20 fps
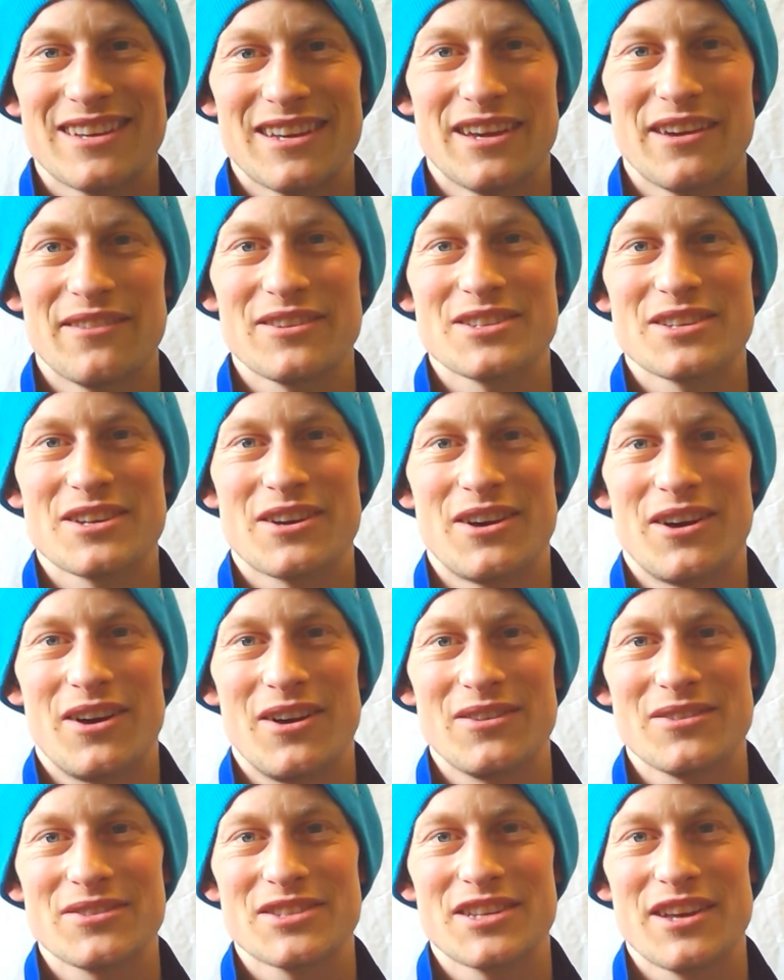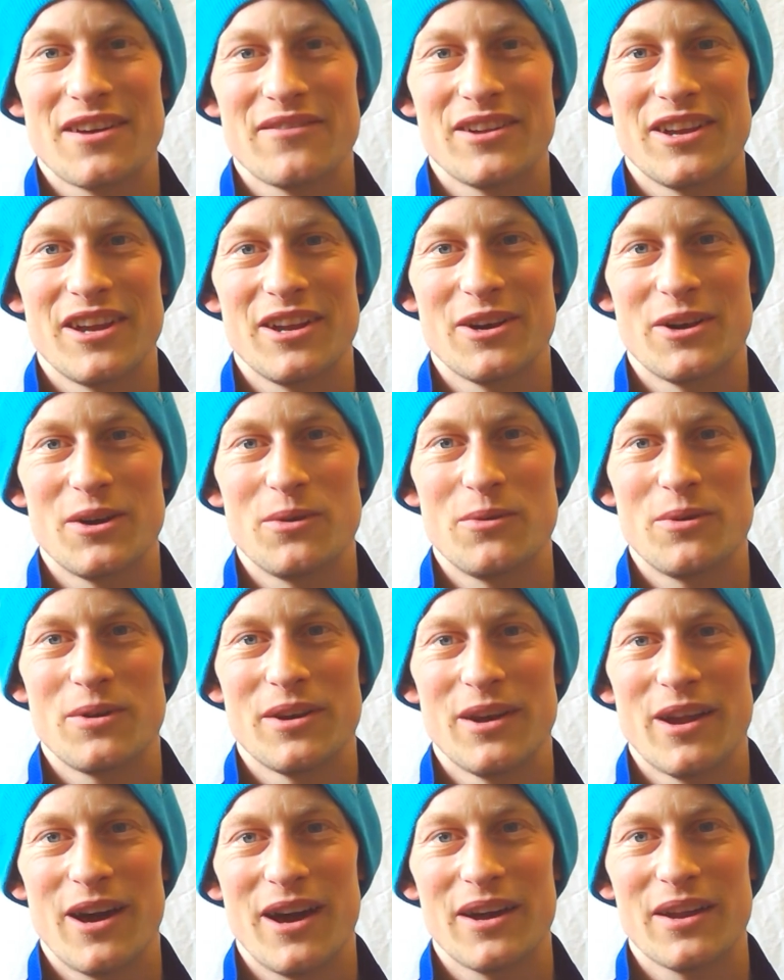give us a call,
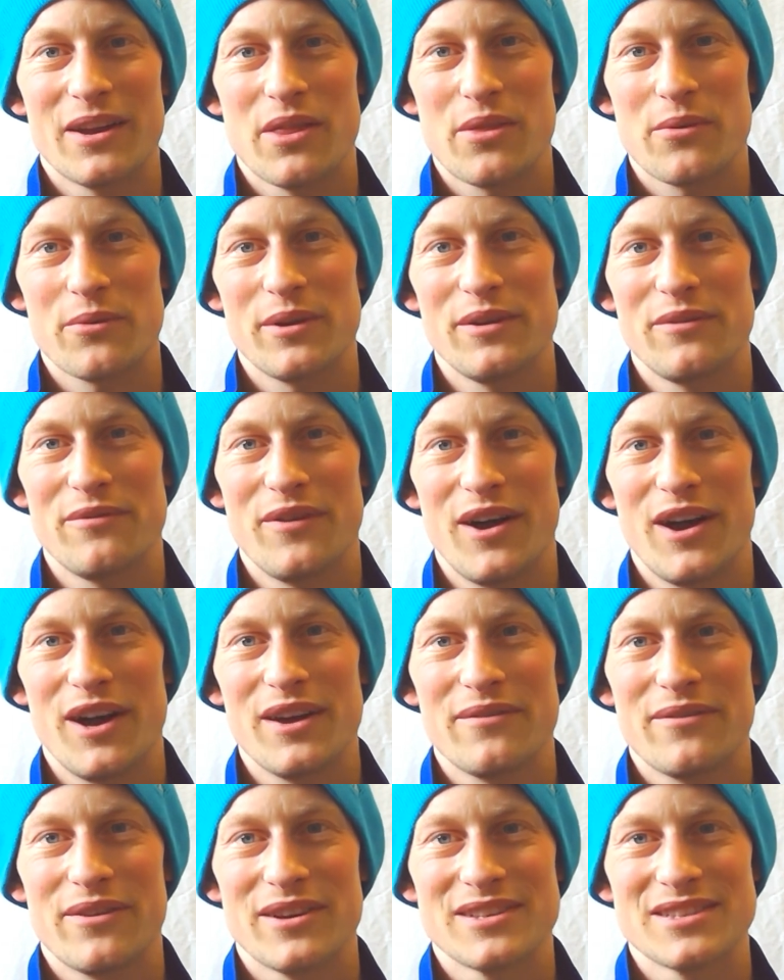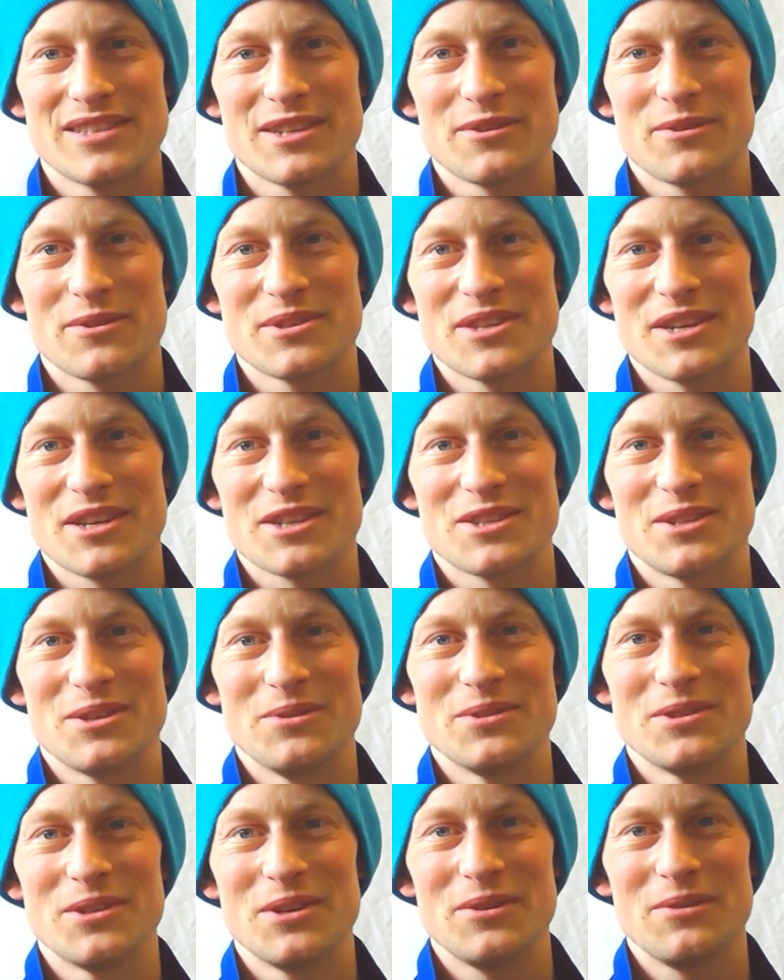
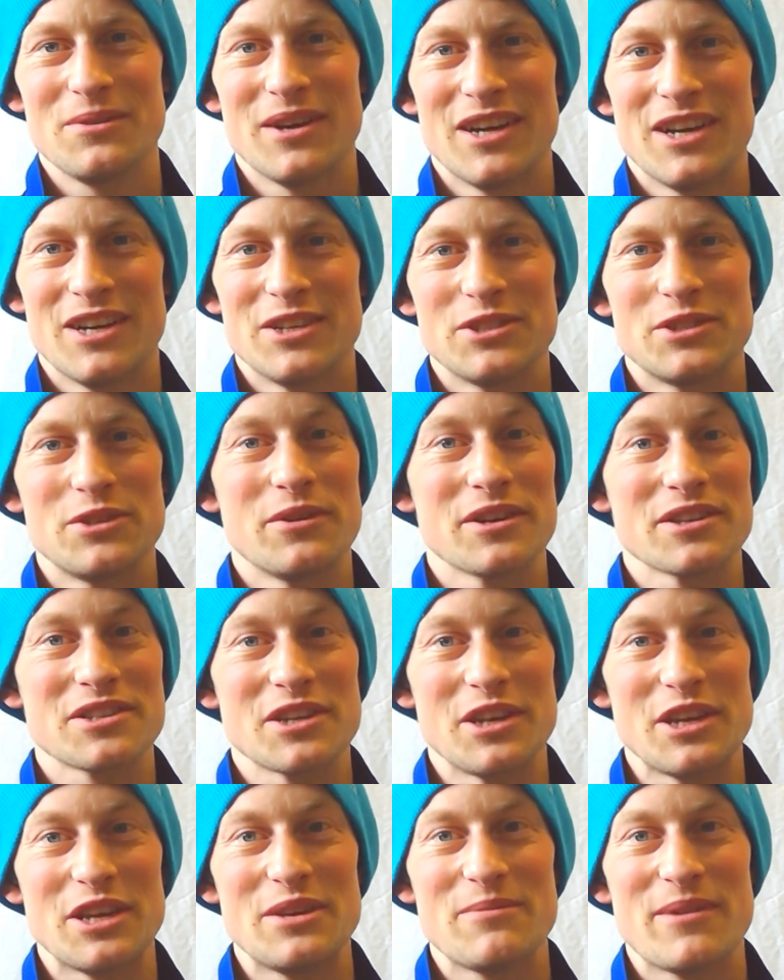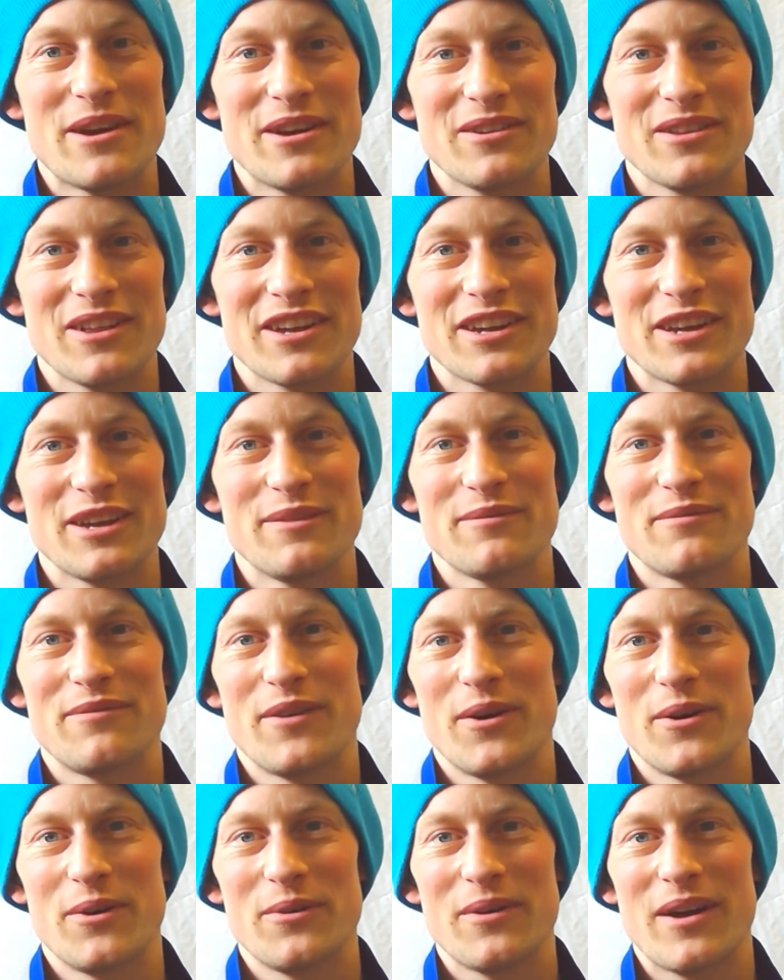780-935-0622. Shoot us an email at
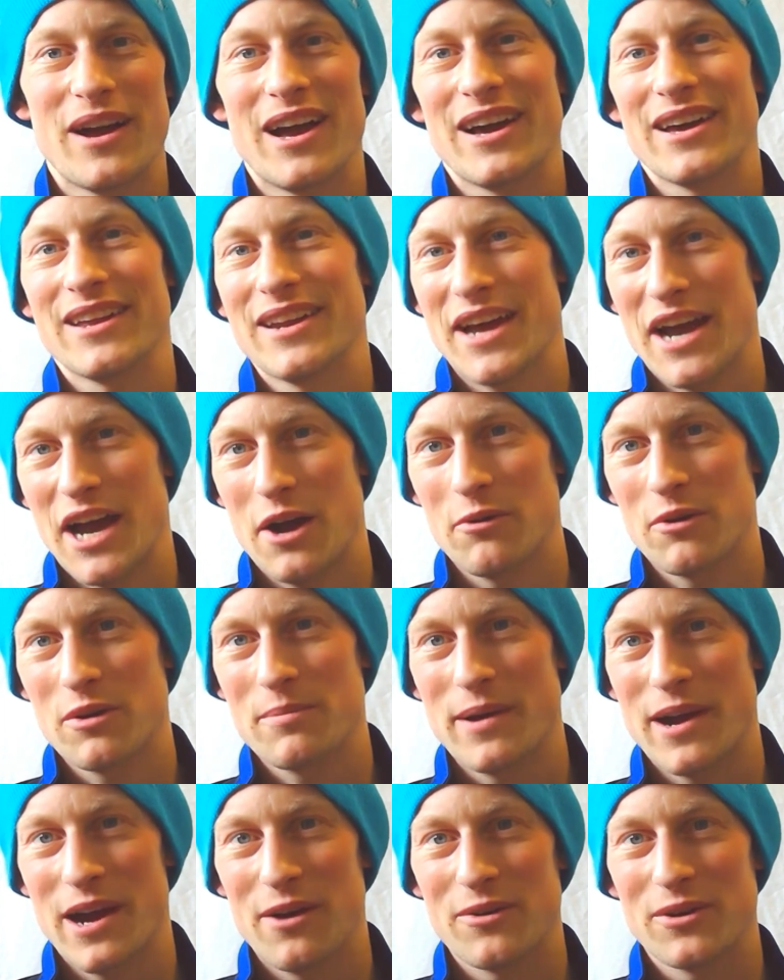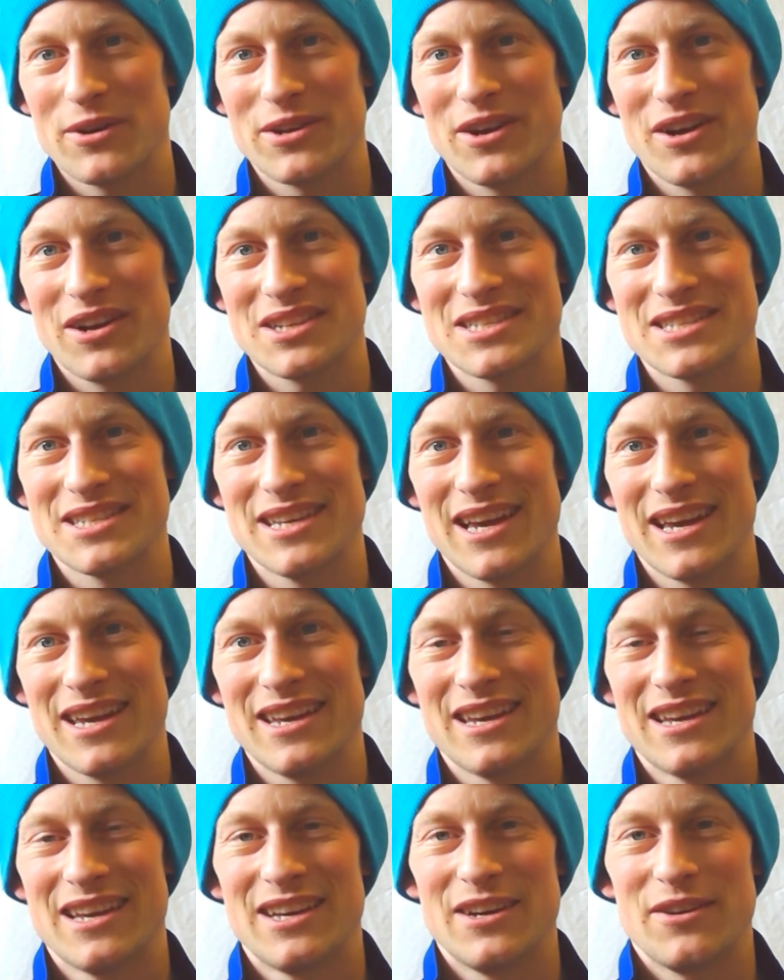info@hauerpower.ca
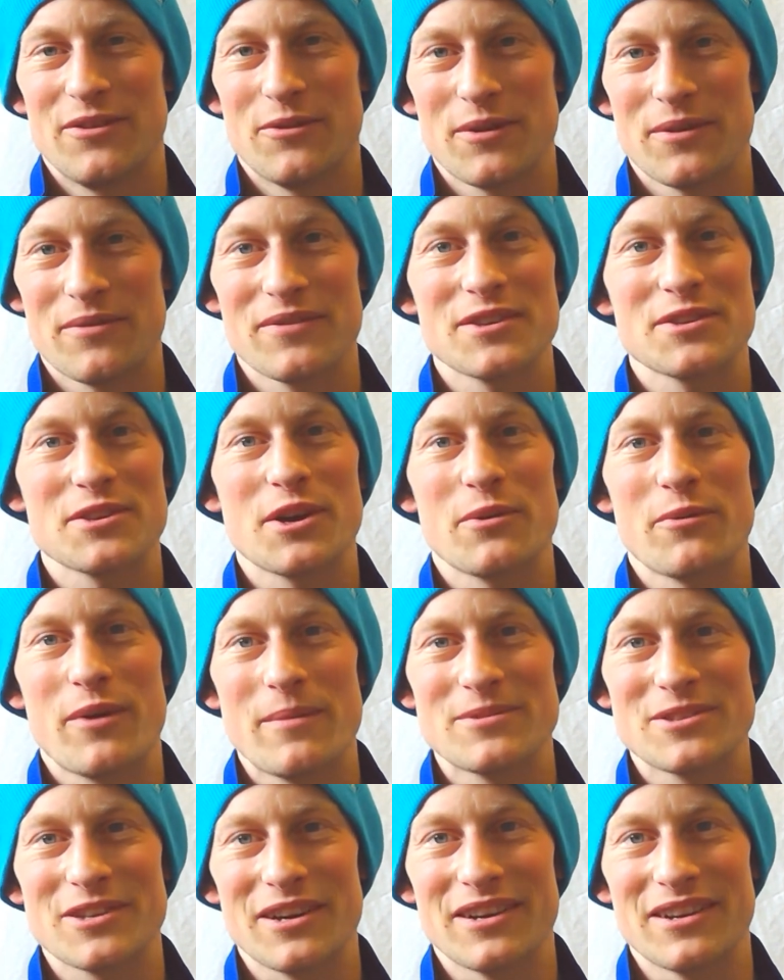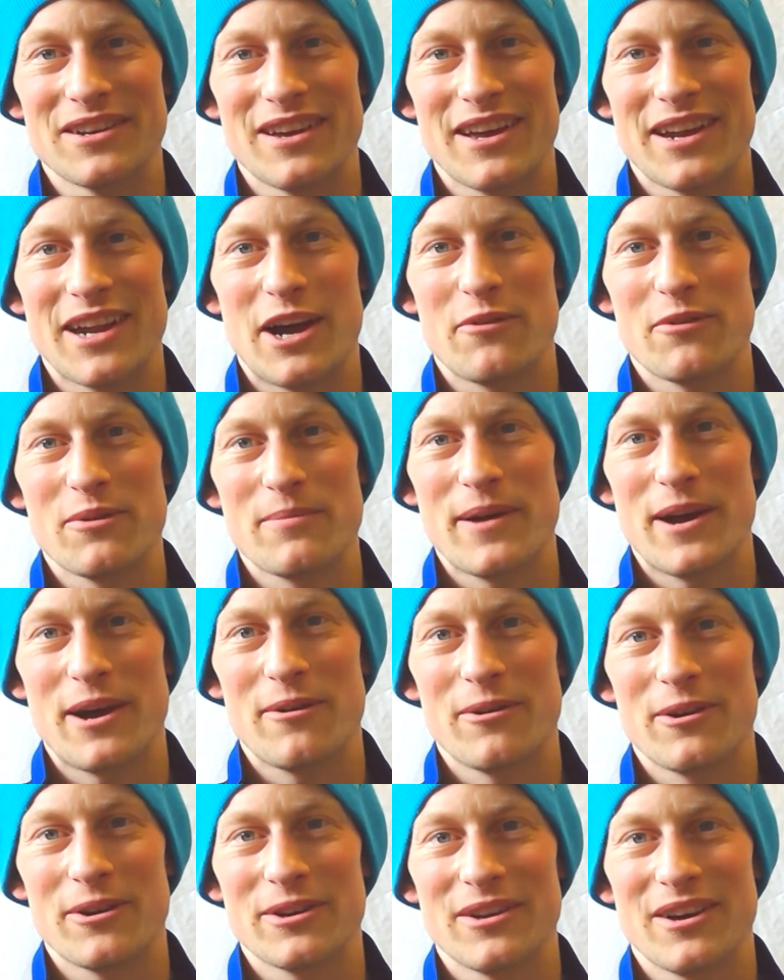or visit our website at
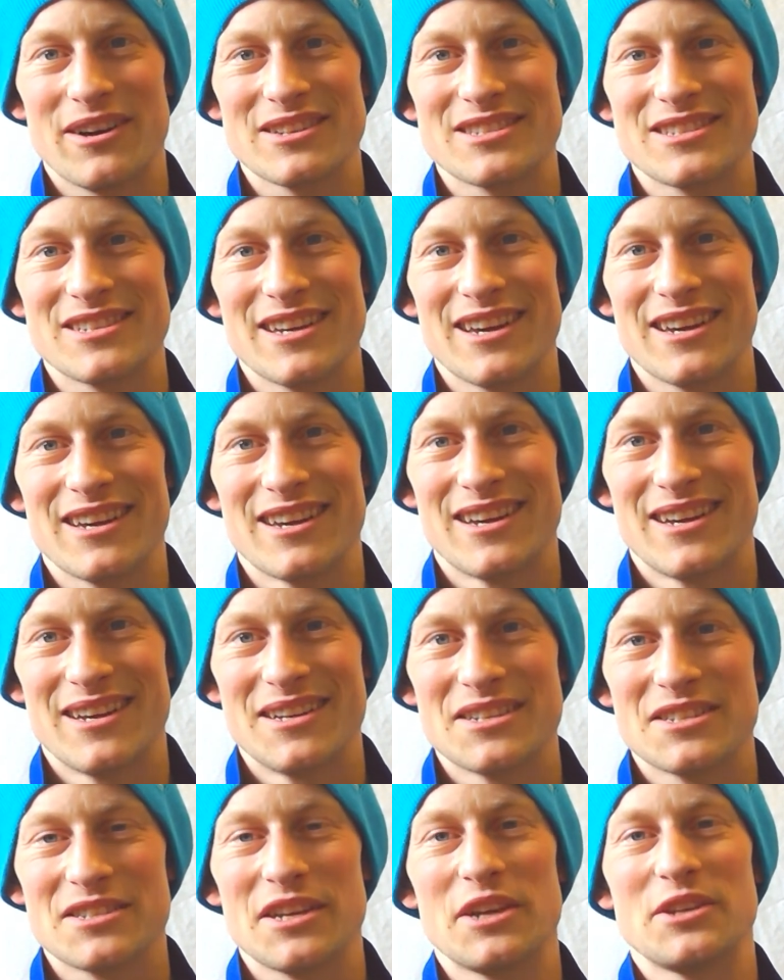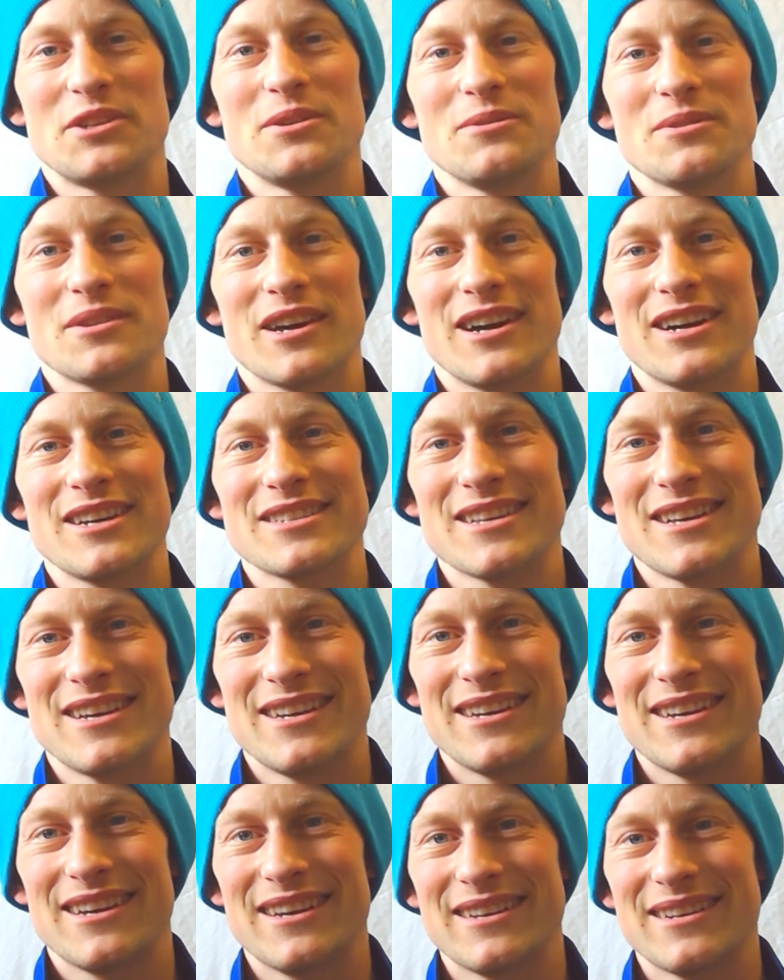hauerpower.ca. Stay tuned, guys,
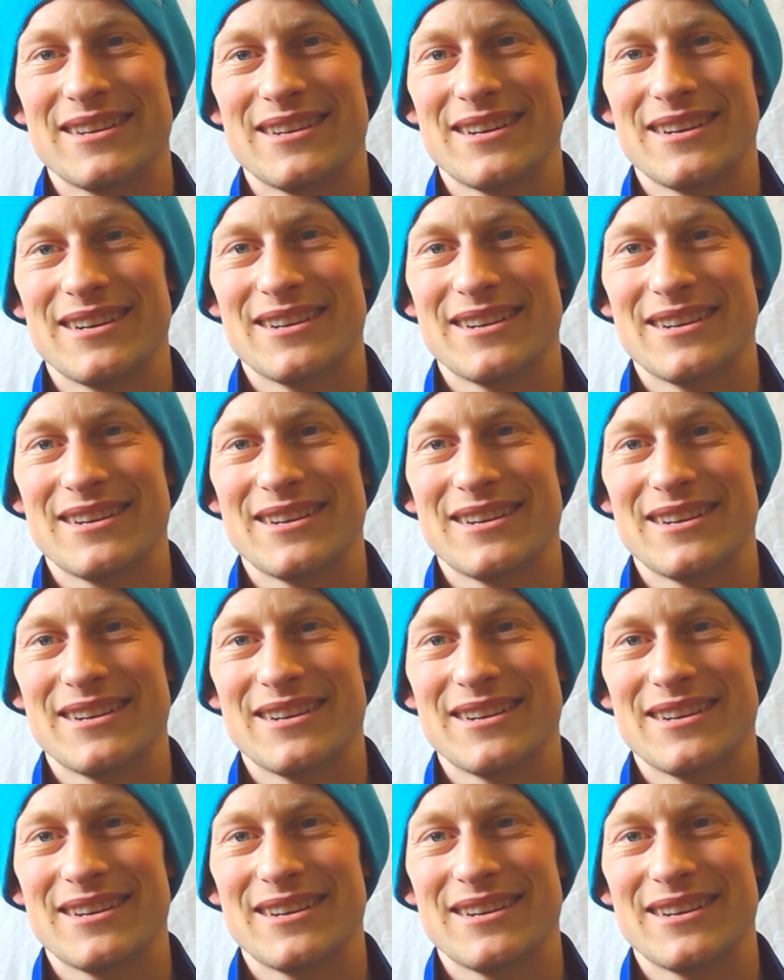and